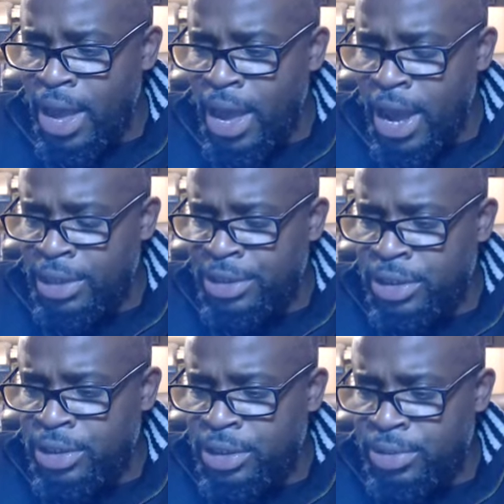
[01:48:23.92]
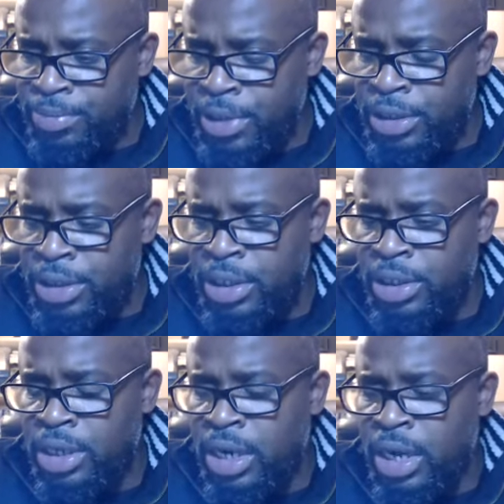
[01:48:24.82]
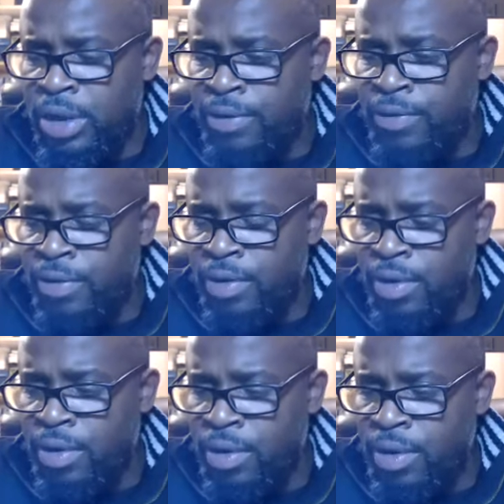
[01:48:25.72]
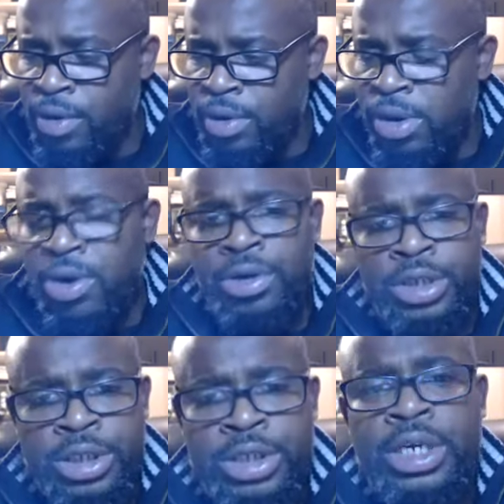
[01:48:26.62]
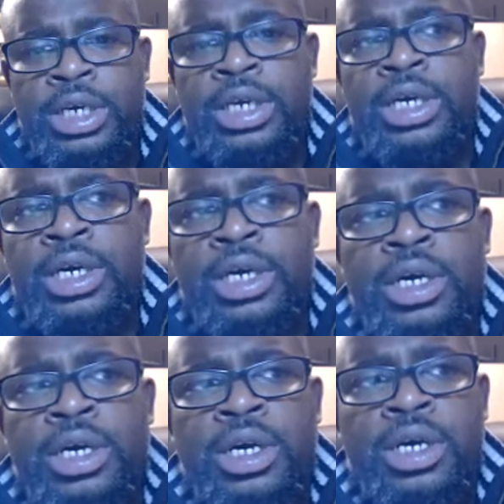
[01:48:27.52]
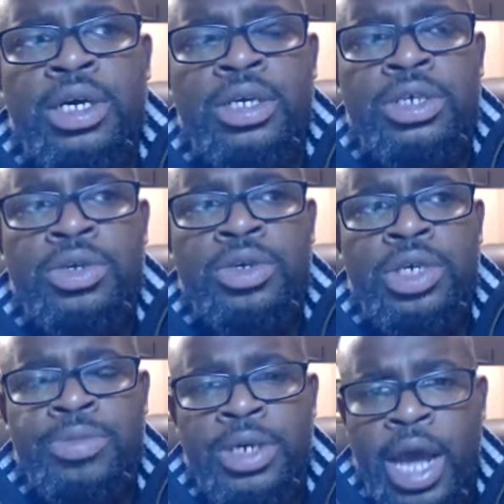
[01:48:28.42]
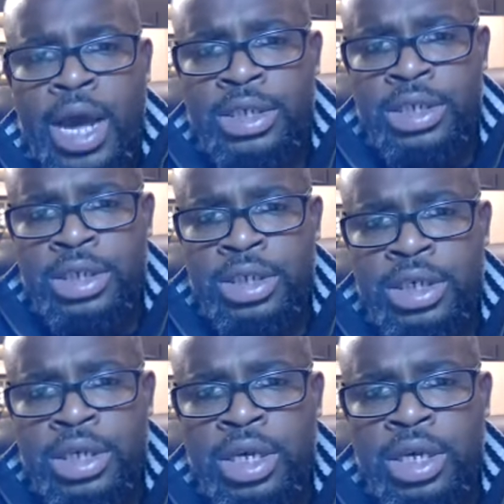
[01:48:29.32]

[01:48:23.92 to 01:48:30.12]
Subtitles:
adds a dimension of urgency to human action